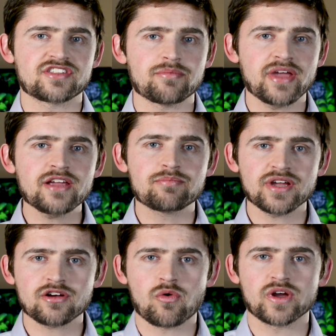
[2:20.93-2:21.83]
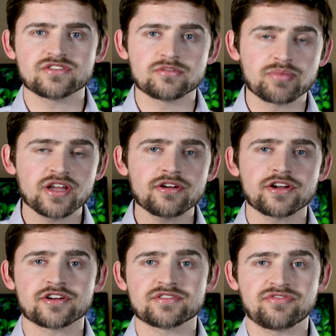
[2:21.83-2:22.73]
that make Bitcoin
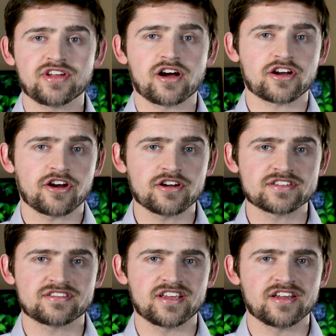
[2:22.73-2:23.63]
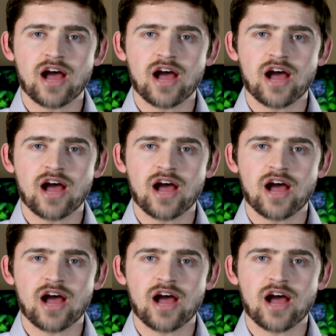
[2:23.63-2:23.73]
superior to fiat currency.